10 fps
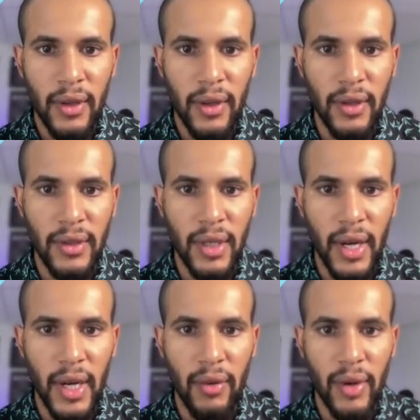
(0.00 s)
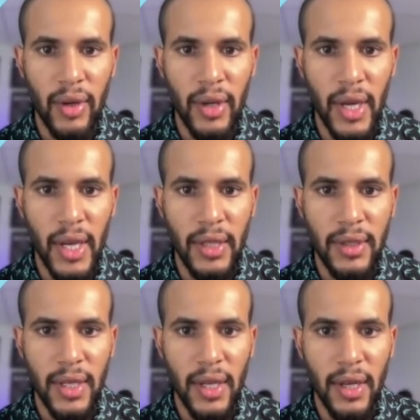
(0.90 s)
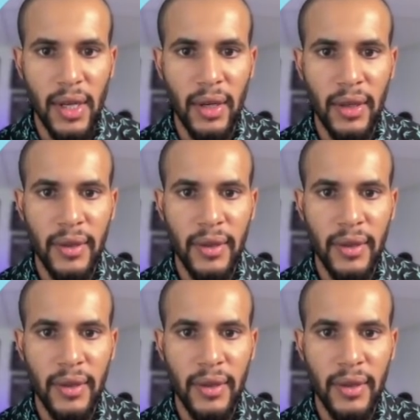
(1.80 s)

here's the Highway 18.